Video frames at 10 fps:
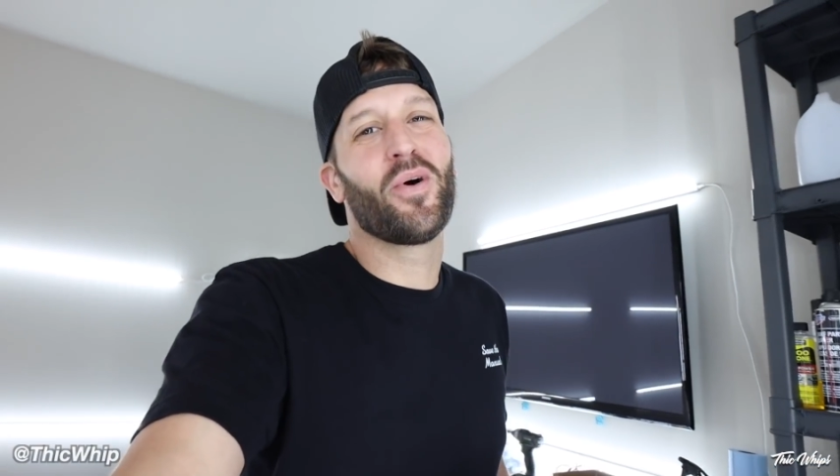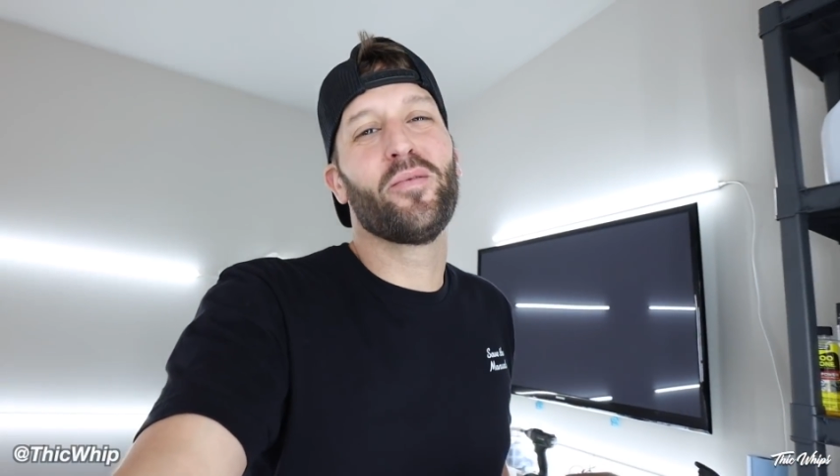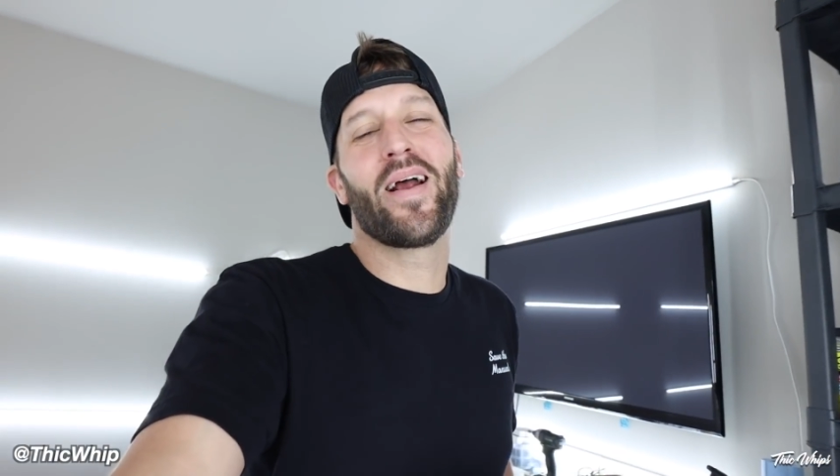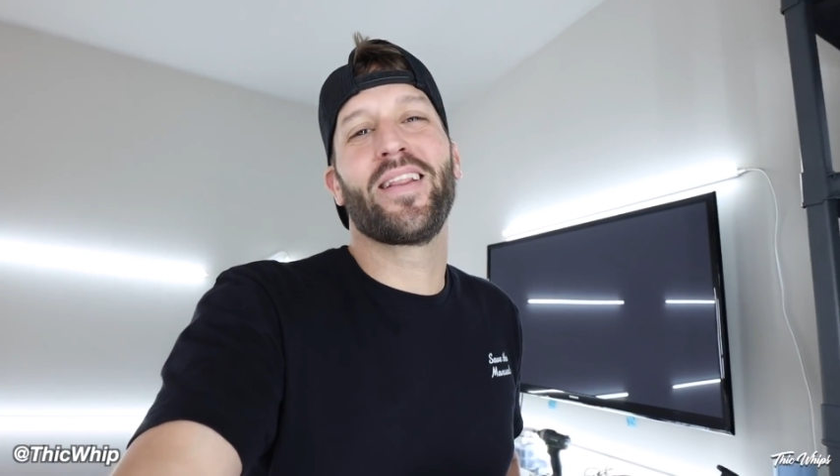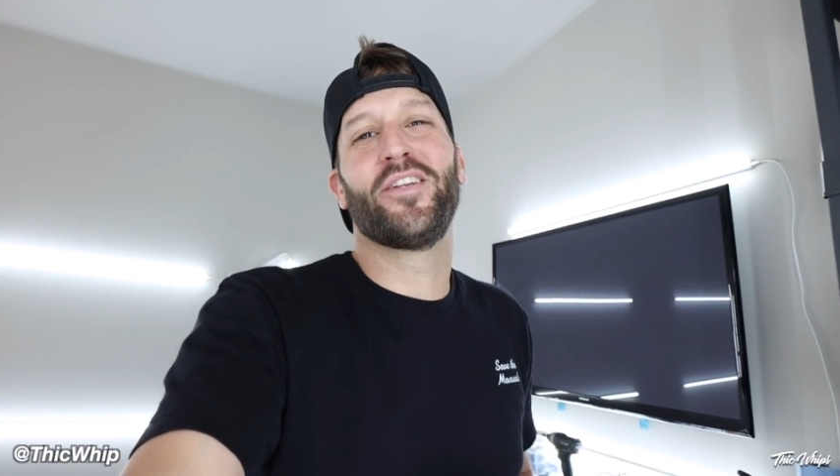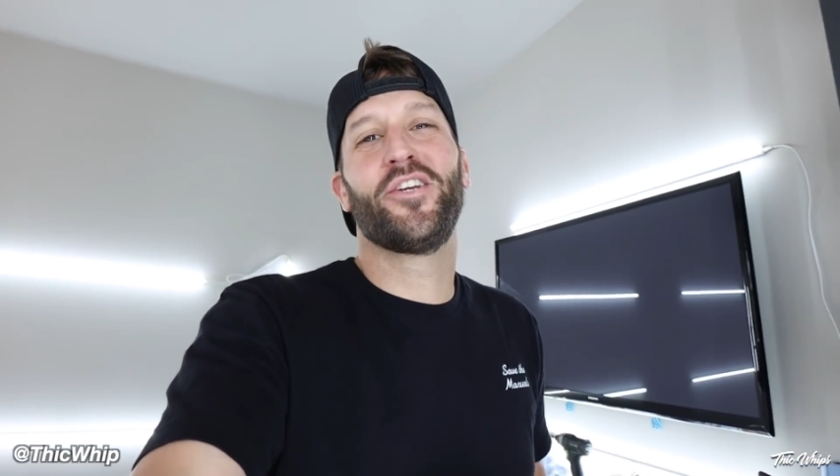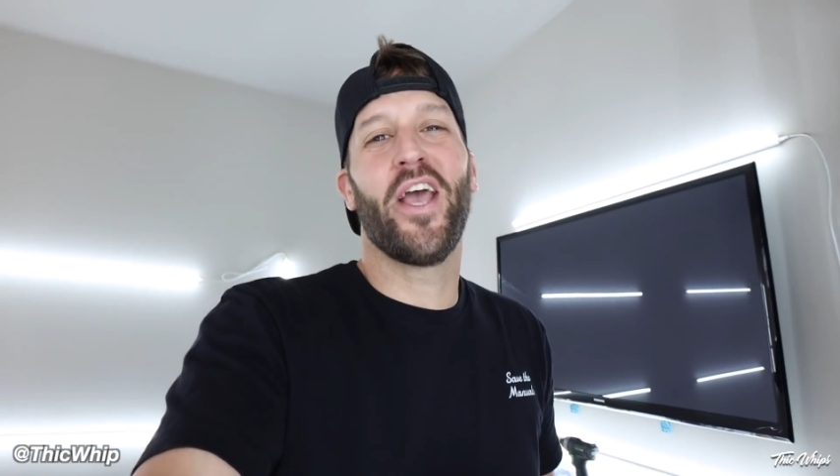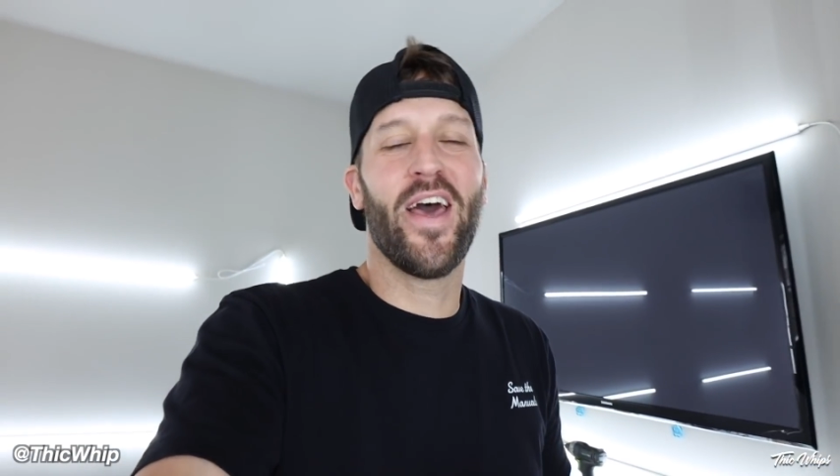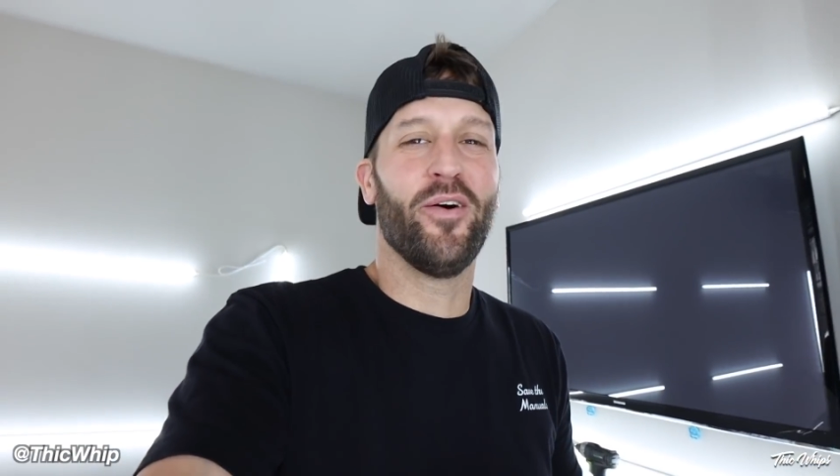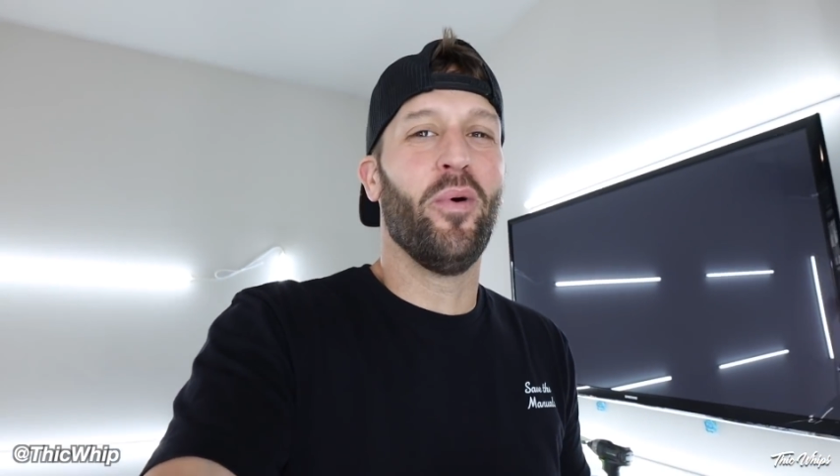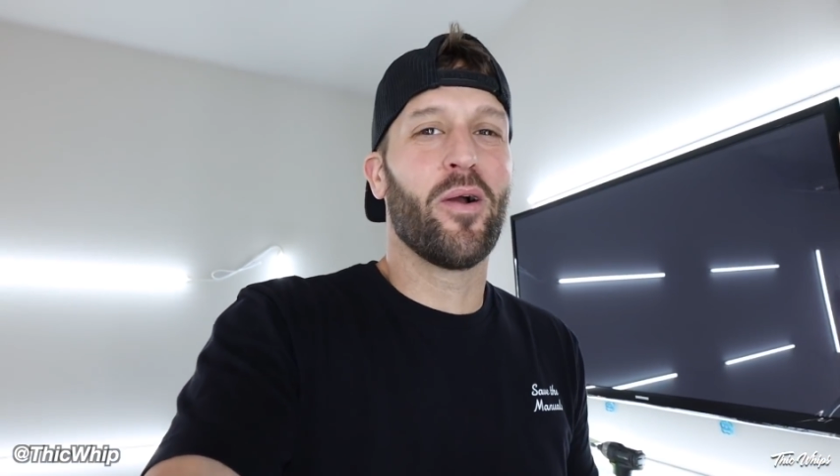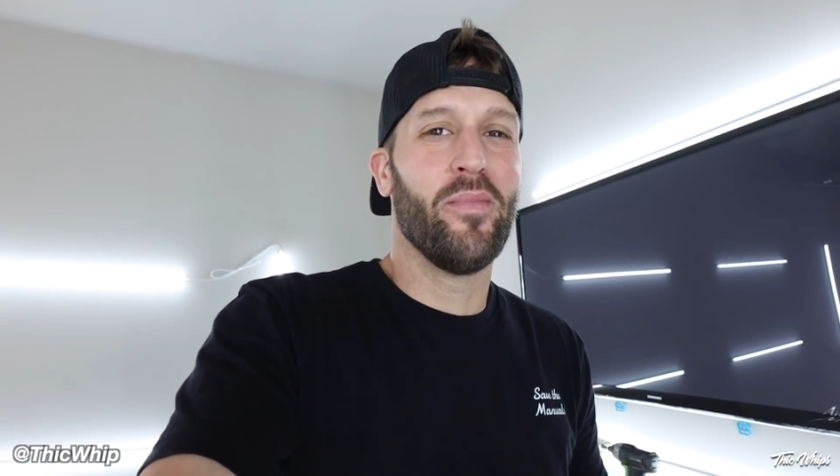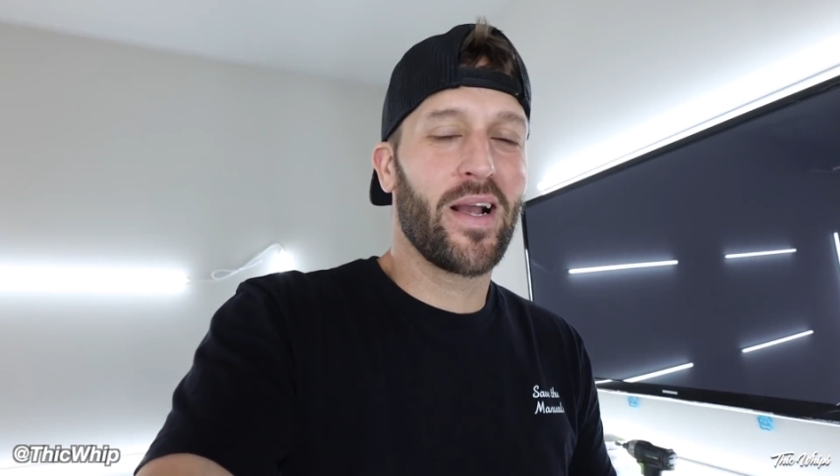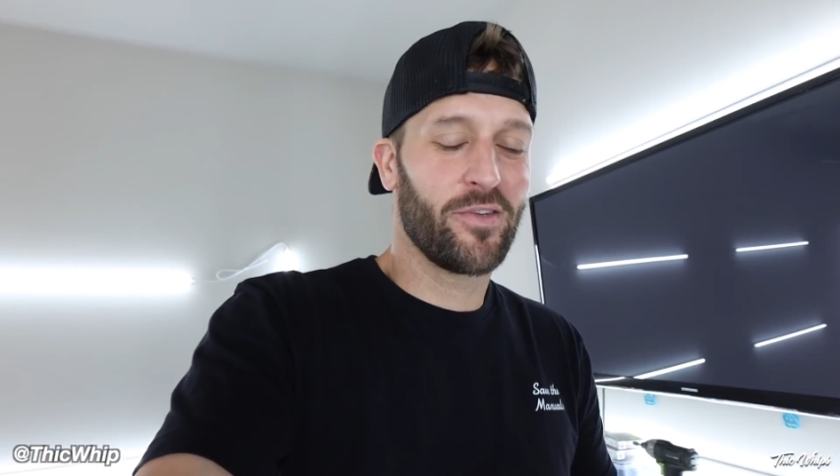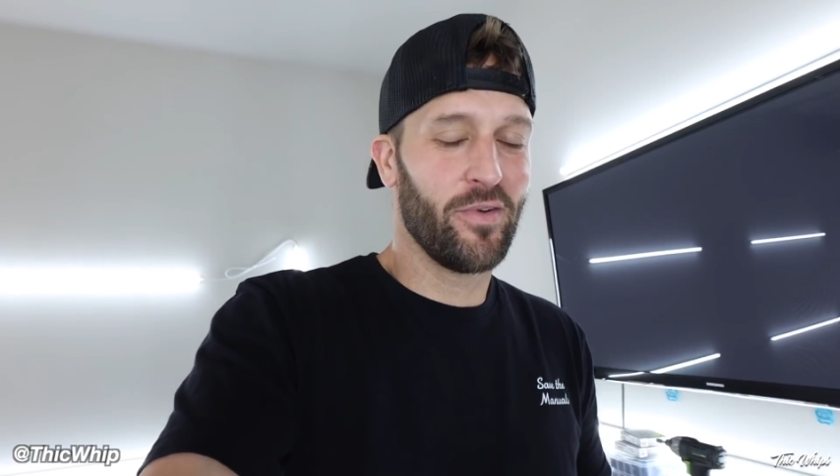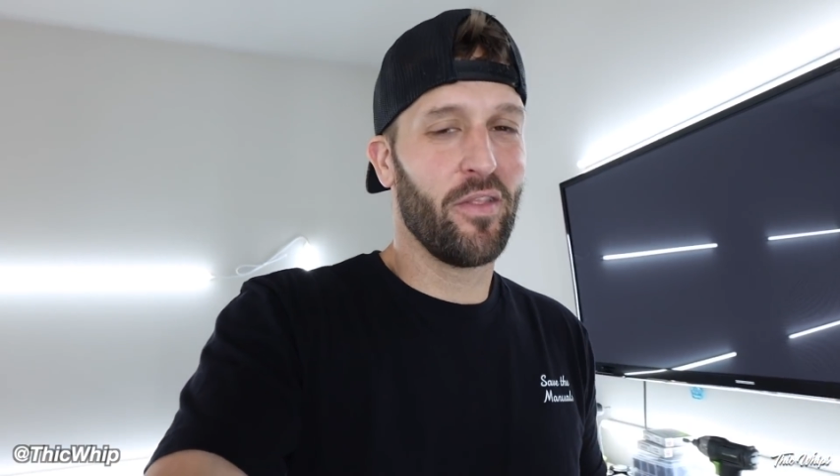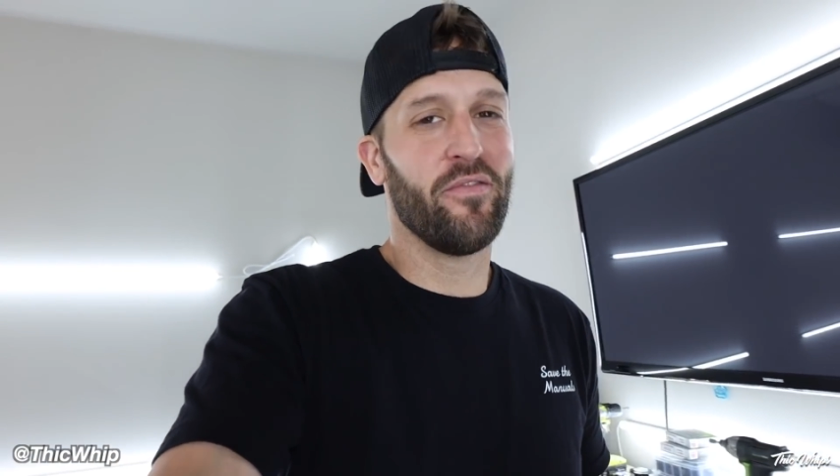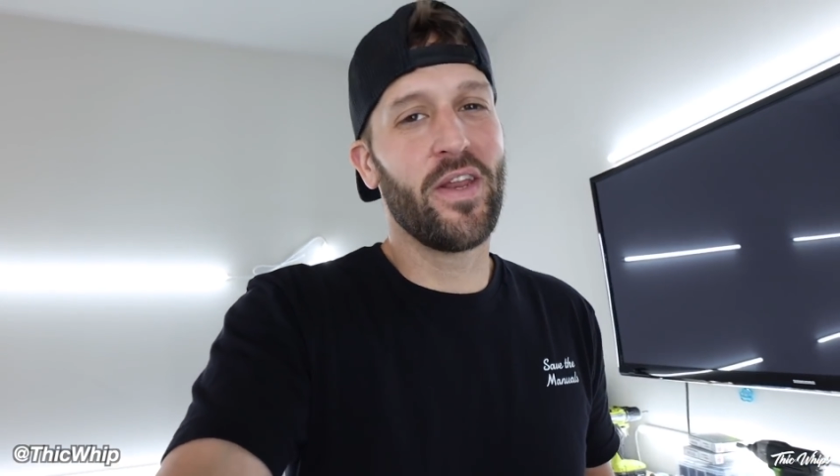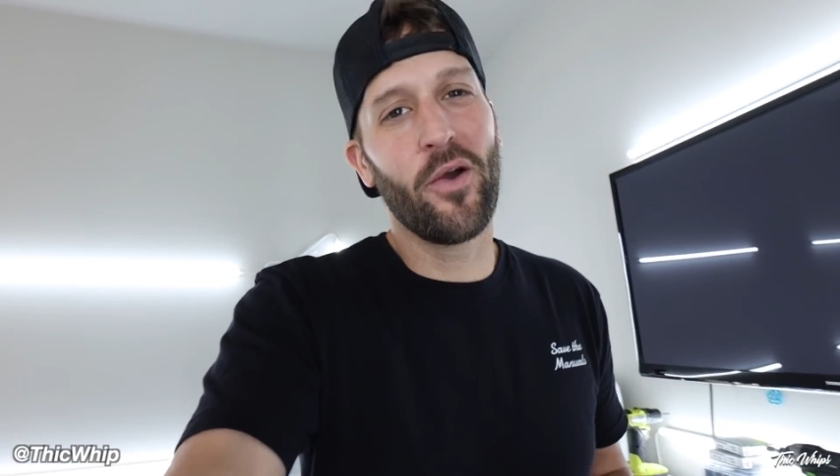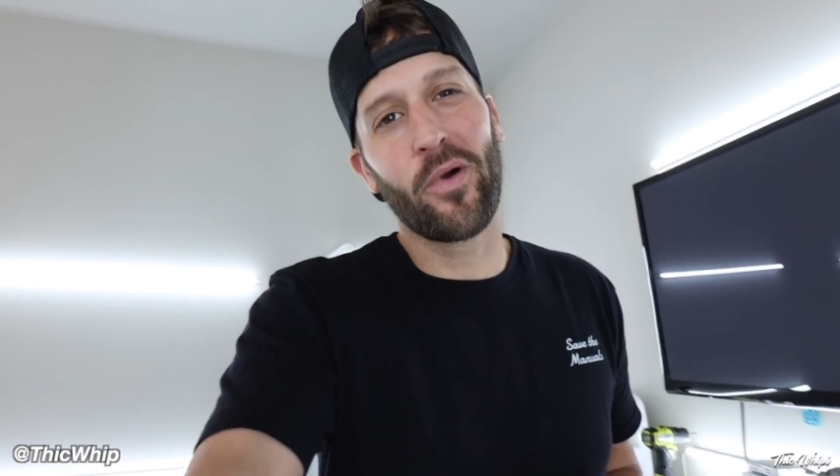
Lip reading: Welcome back to the channel. Welcome back to another video.